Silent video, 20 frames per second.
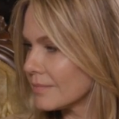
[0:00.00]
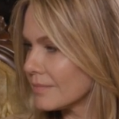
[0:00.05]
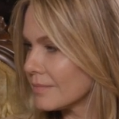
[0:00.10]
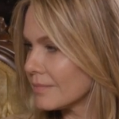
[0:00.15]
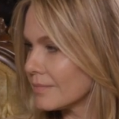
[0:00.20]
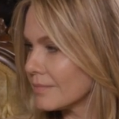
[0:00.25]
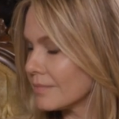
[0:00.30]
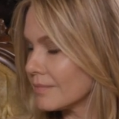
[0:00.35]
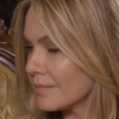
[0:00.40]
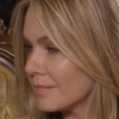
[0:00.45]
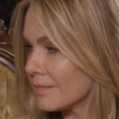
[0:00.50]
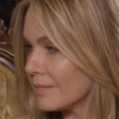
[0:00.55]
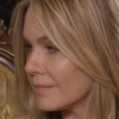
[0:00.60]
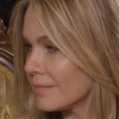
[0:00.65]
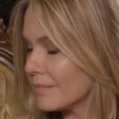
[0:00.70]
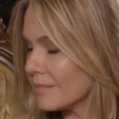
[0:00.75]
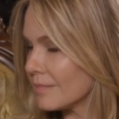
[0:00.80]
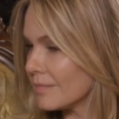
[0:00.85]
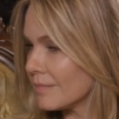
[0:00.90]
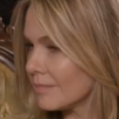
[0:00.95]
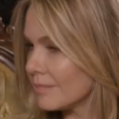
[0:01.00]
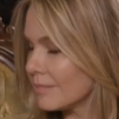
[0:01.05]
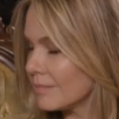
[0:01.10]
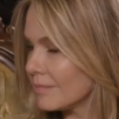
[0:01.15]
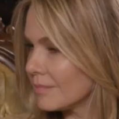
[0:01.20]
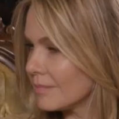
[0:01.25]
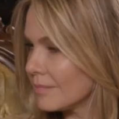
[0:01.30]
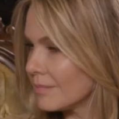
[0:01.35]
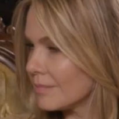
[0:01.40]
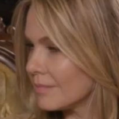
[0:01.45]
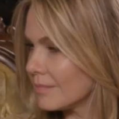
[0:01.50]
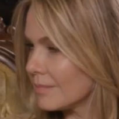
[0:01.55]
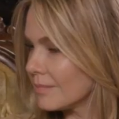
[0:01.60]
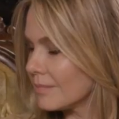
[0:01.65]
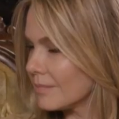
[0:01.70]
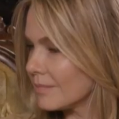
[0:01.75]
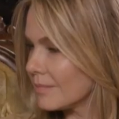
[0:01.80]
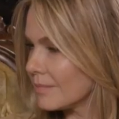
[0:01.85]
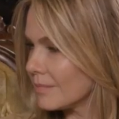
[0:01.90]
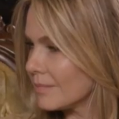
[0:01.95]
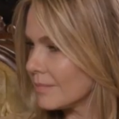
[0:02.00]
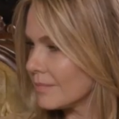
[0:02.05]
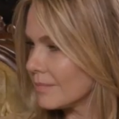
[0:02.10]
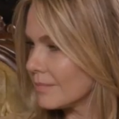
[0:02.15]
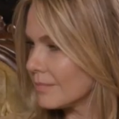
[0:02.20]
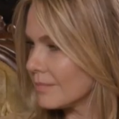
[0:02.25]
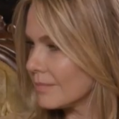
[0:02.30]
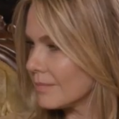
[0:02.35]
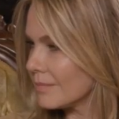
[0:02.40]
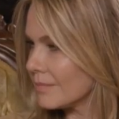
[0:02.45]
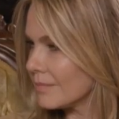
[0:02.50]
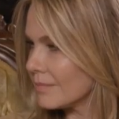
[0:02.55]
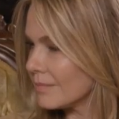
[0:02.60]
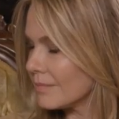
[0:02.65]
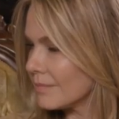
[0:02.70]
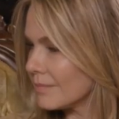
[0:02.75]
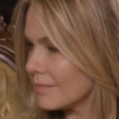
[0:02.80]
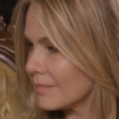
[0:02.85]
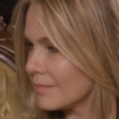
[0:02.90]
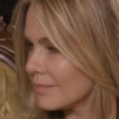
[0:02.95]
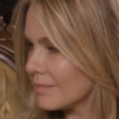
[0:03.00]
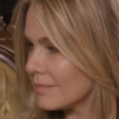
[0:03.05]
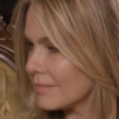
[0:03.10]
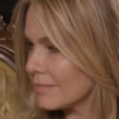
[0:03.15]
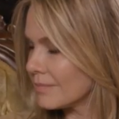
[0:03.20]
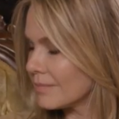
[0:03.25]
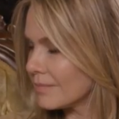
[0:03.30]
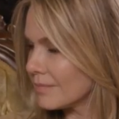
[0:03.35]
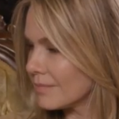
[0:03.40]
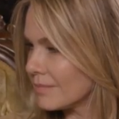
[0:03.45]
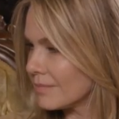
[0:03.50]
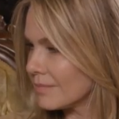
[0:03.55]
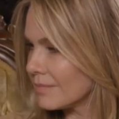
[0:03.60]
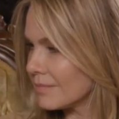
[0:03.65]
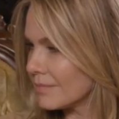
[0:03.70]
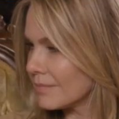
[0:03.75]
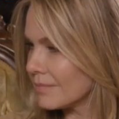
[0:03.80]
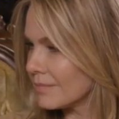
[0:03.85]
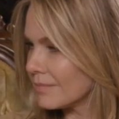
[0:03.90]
This person isn't speaking.